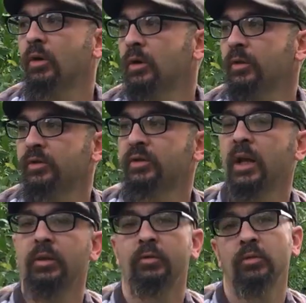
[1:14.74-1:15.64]
it on the side
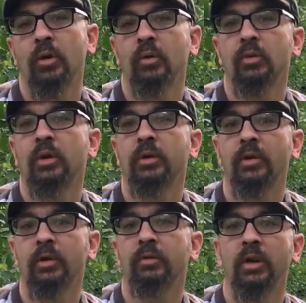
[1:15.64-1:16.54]
of the road the
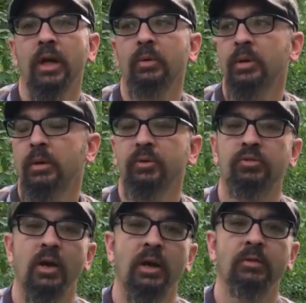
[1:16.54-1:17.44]
other day when I was
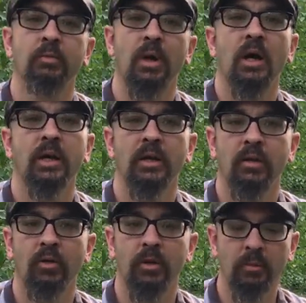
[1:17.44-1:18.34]
driving by, and I
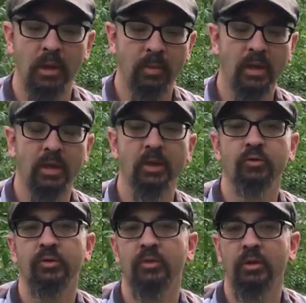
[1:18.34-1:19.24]
thought it might make an
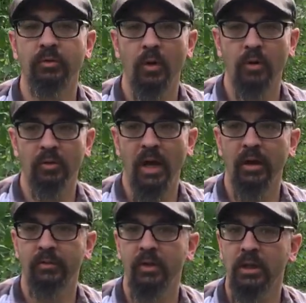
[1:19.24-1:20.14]
interesting
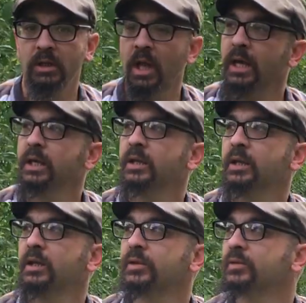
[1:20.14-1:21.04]
photograph. The light
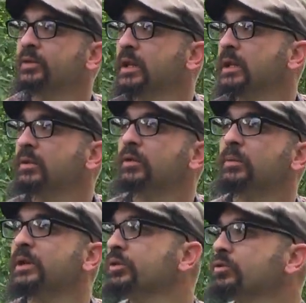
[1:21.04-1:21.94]
is getting a little
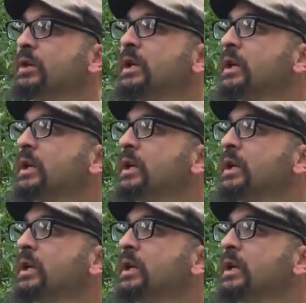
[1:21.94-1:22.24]
bit tricky